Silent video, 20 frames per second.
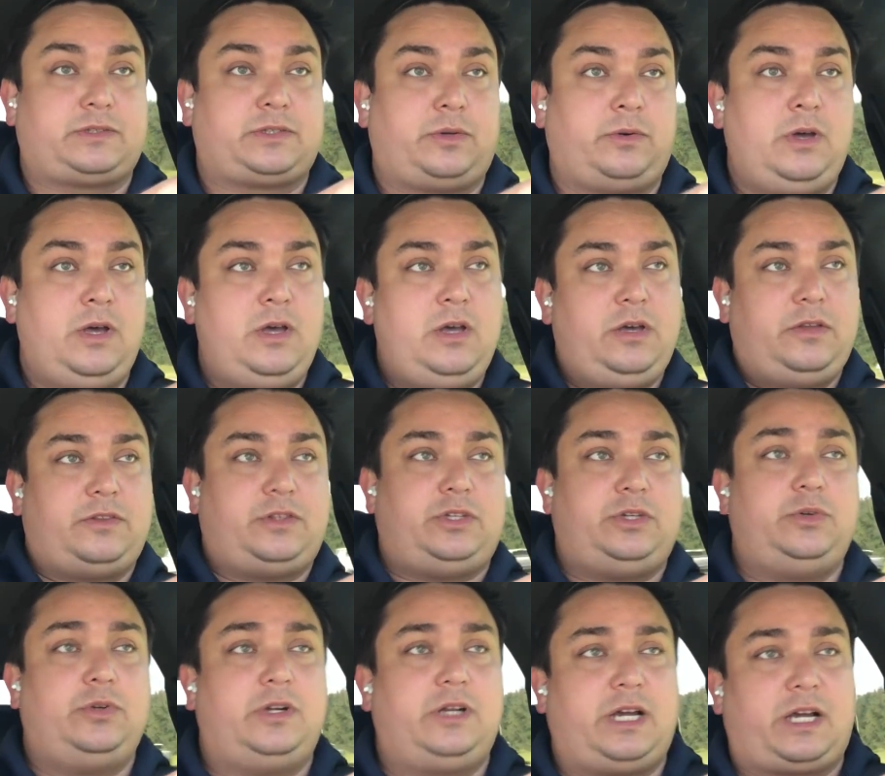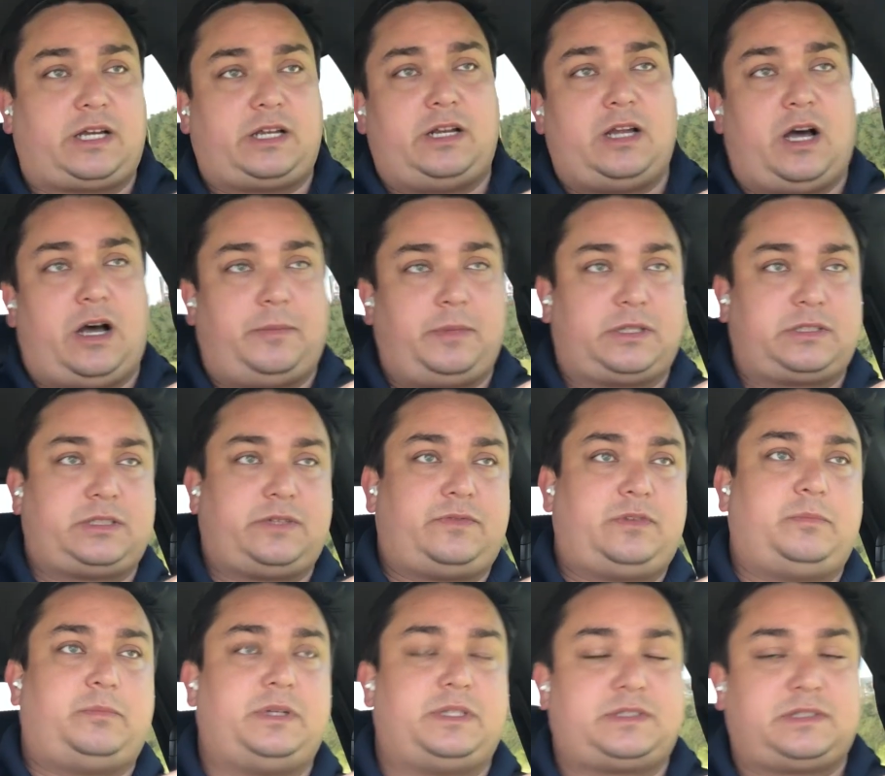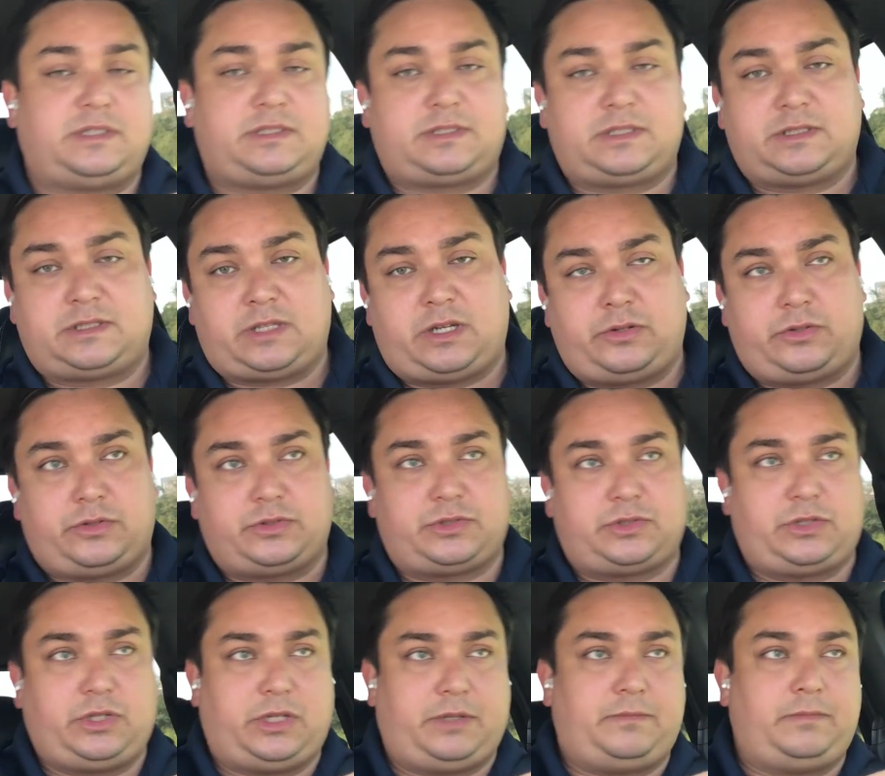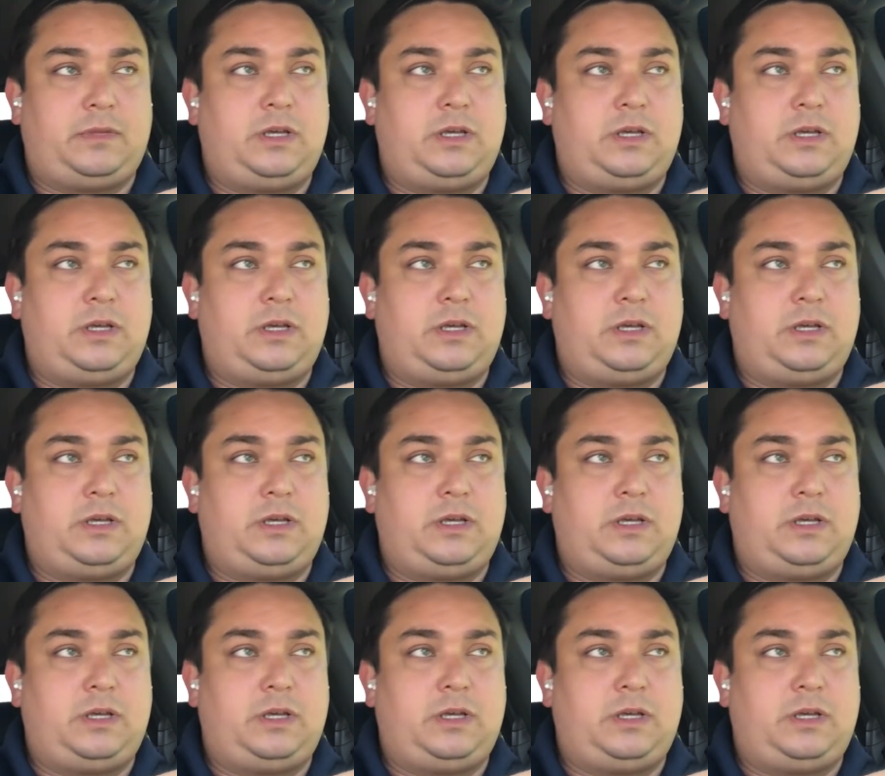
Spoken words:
So the unit economics of the business is understood.